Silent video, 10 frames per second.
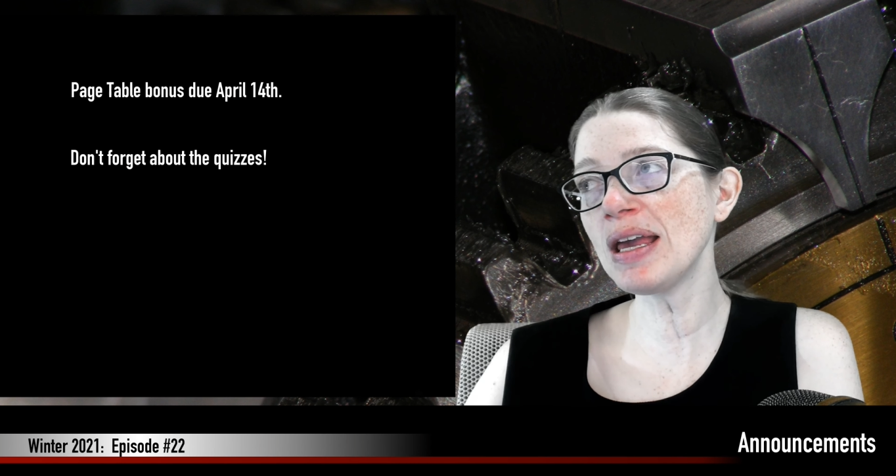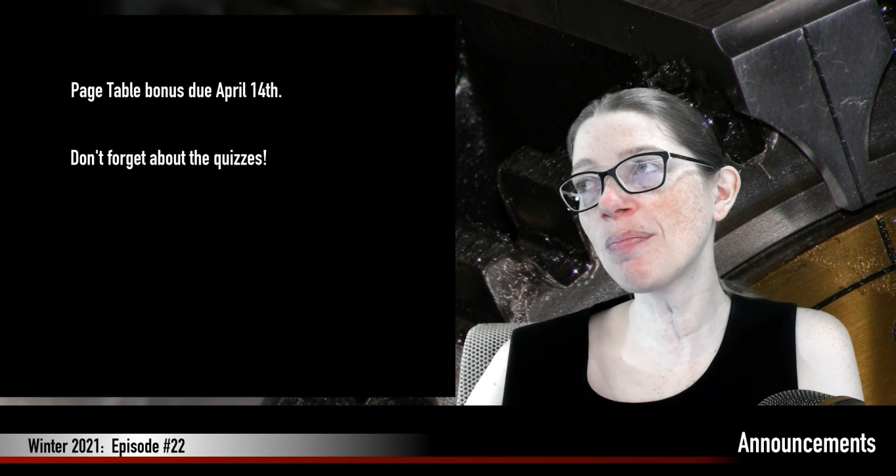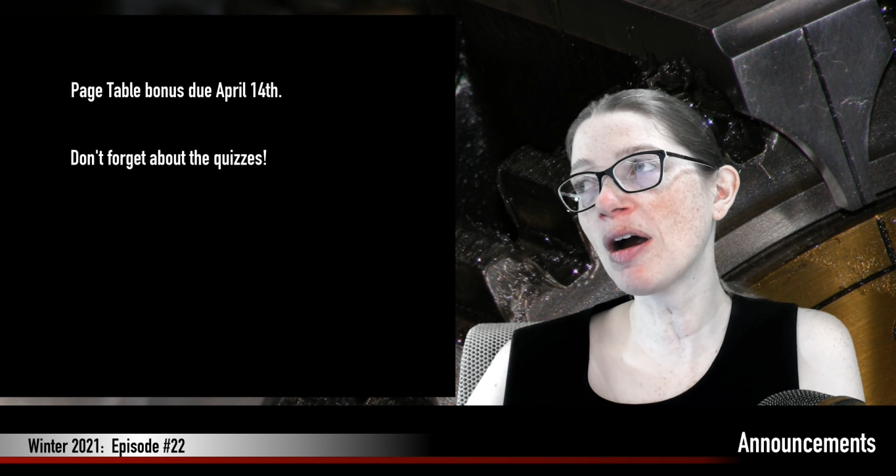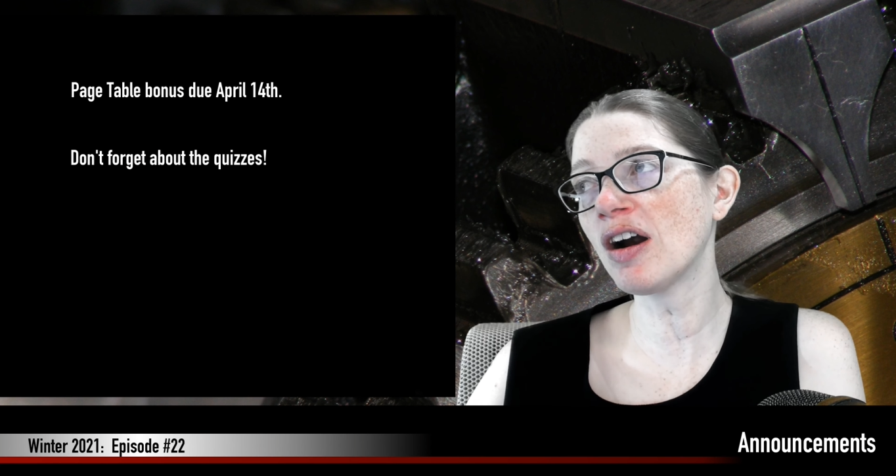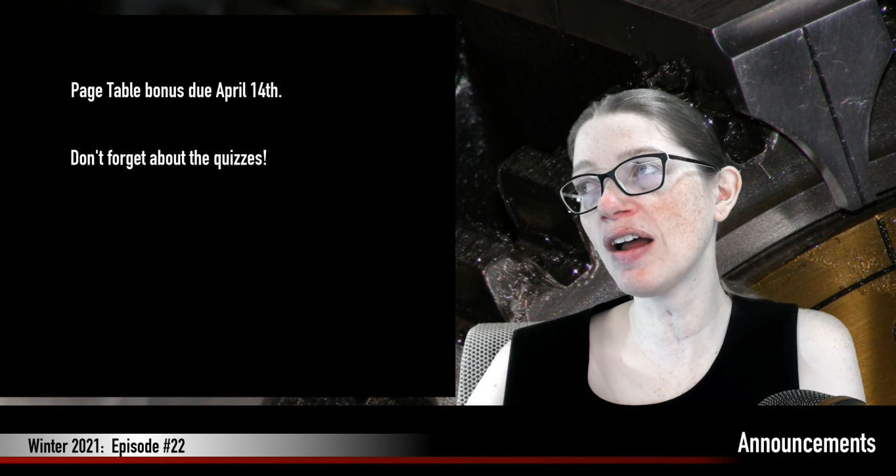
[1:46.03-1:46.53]
a
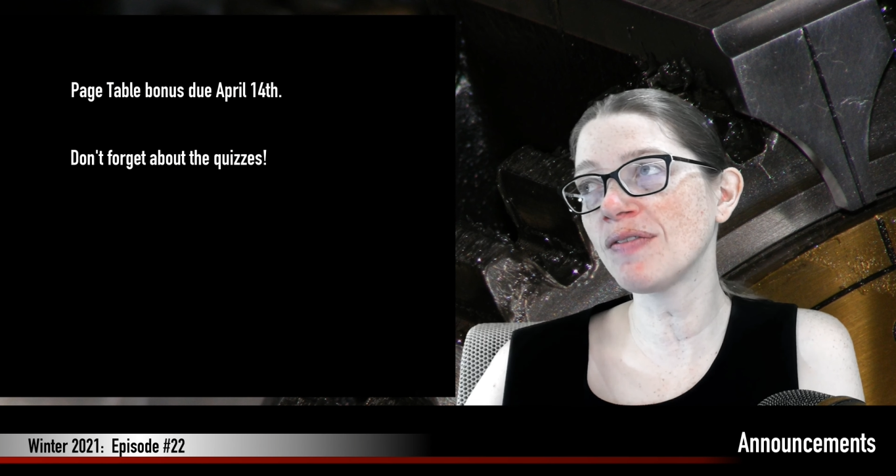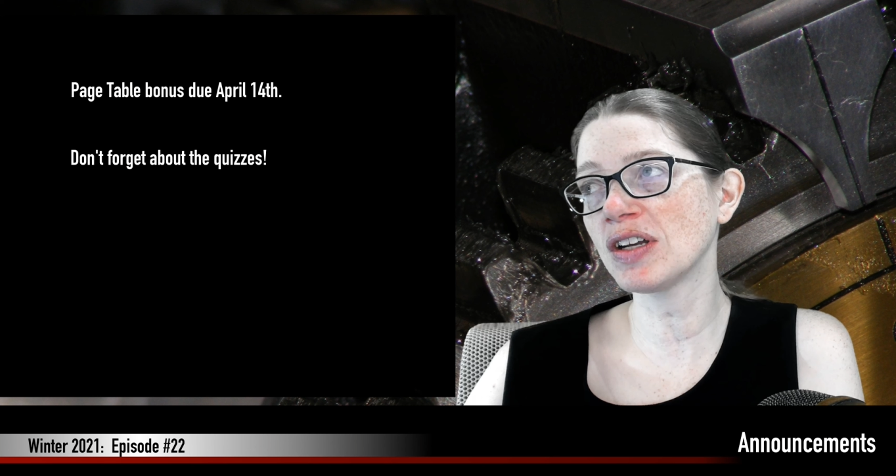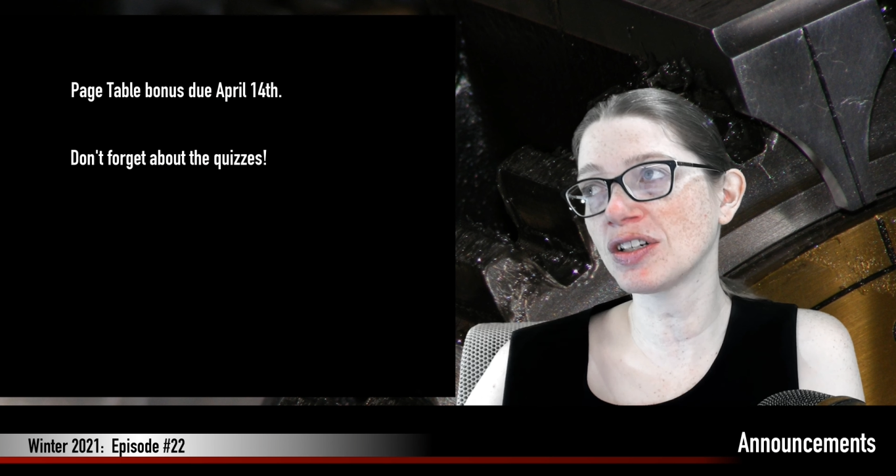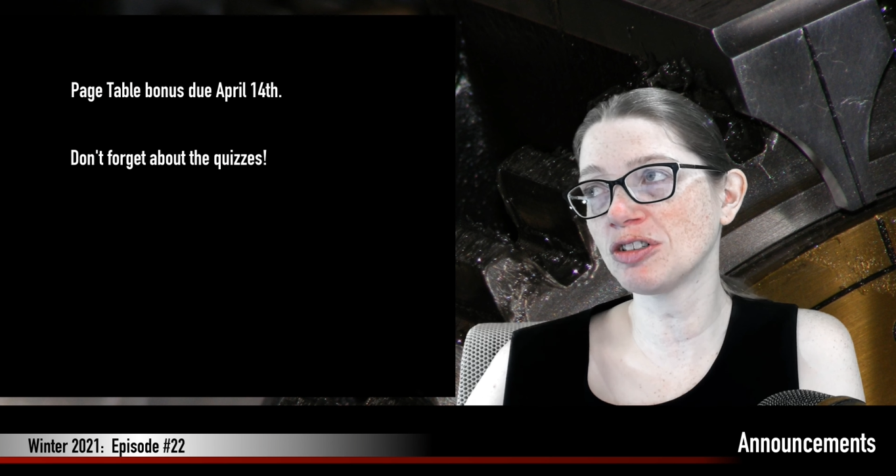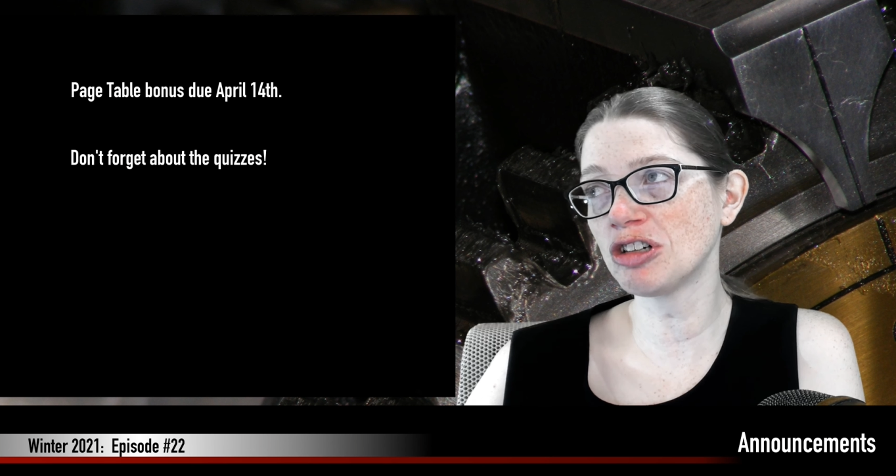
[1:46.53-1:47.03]
part of the
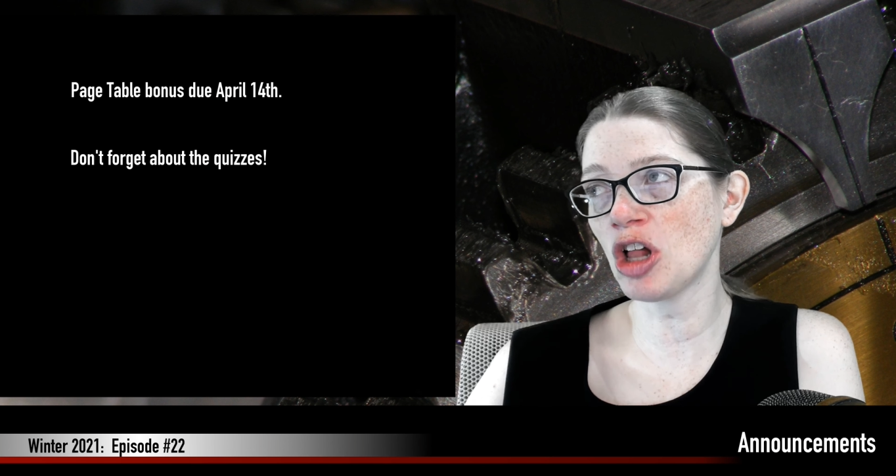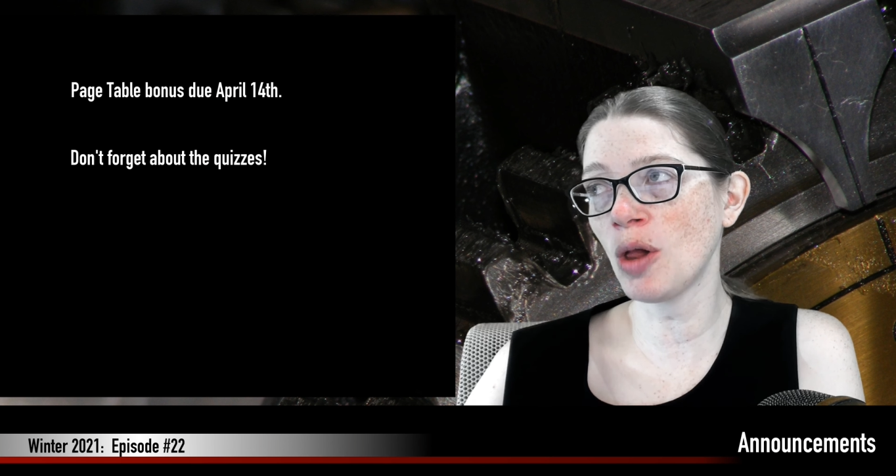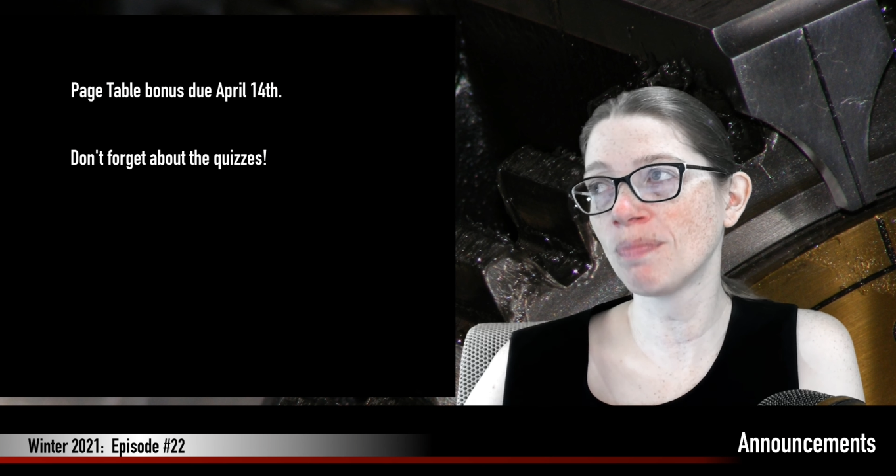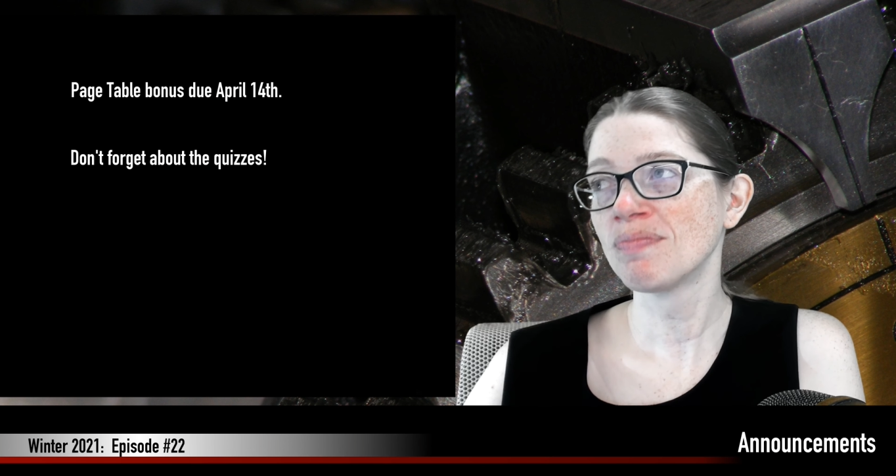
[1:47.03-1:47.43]
kernel,